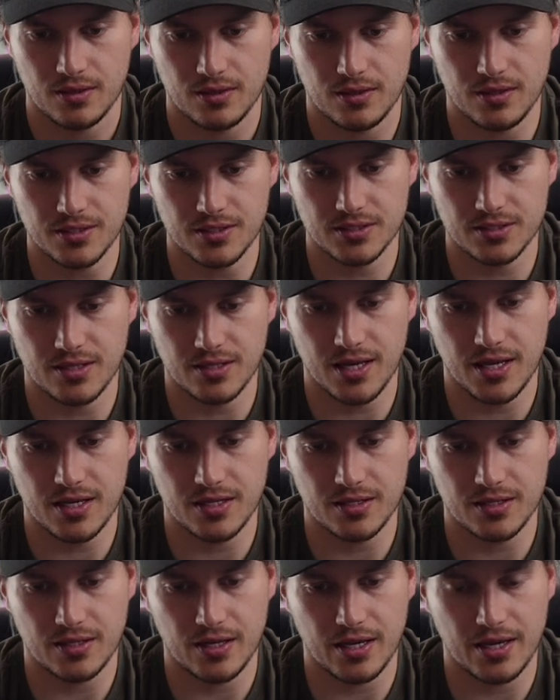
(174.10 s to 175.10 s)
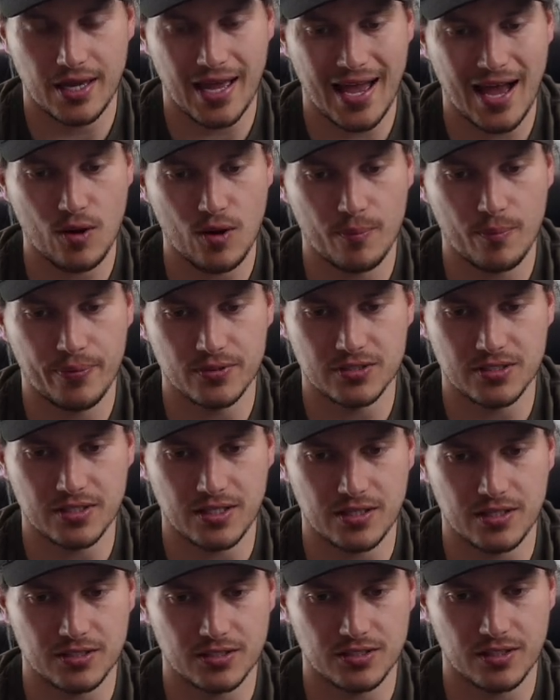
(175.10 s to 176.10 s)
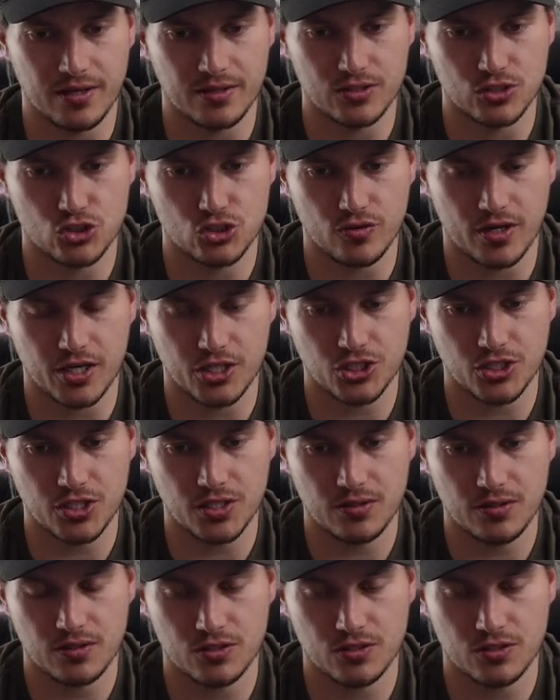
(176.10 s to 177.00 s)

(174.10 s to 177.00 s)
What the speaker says: This then outputs it in a certain structure.